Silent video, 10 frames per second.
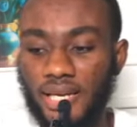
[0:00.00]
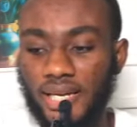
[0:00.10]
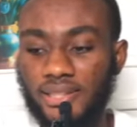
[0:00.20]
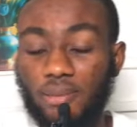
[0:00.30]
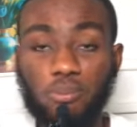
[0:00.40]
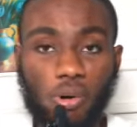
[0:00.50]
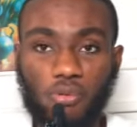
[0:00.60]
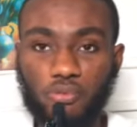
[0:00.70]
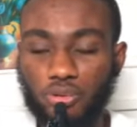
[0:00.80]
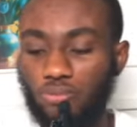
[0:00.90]
The
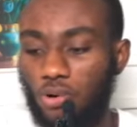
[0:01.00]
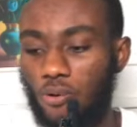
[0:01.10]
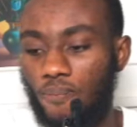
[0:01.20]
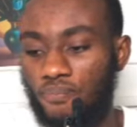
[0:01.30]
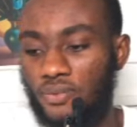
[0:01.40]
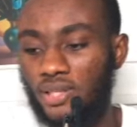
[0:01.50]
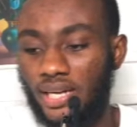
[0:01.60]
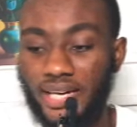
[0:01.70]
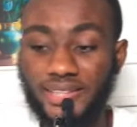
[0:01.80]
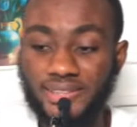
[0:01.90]
ball, football,
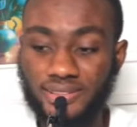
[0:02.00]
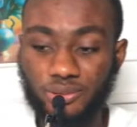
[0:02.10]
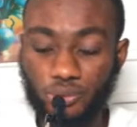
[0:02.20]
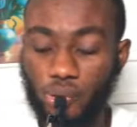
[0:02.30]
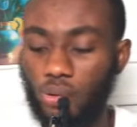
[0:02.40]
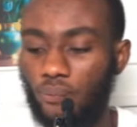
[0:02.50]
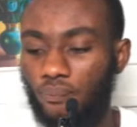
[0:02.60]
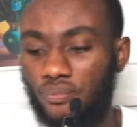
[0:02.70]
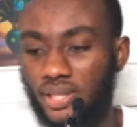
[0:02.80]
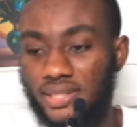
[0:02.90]
and you
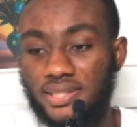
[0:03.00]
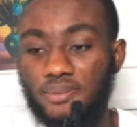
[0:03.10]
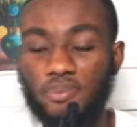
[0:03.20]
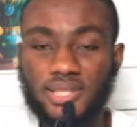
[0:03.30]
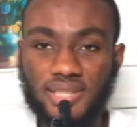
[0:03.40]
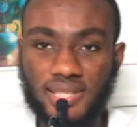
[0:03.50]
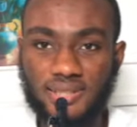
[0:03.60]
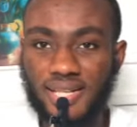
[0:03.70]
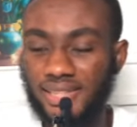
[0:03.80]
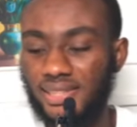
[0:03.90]
know, it is
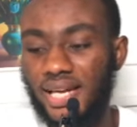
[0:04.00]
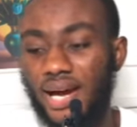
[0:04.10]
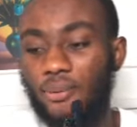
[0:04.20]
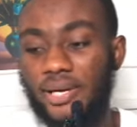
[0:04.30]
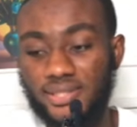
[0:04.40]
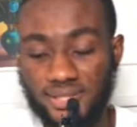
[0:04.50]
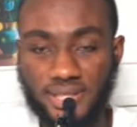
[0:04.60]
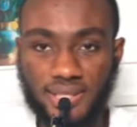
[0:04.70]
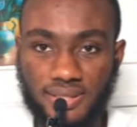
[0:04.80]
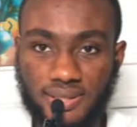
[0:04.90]
baseless. That is how I
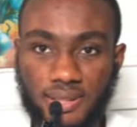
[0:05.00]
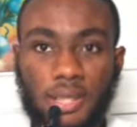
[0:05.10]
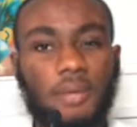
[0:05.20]
see it.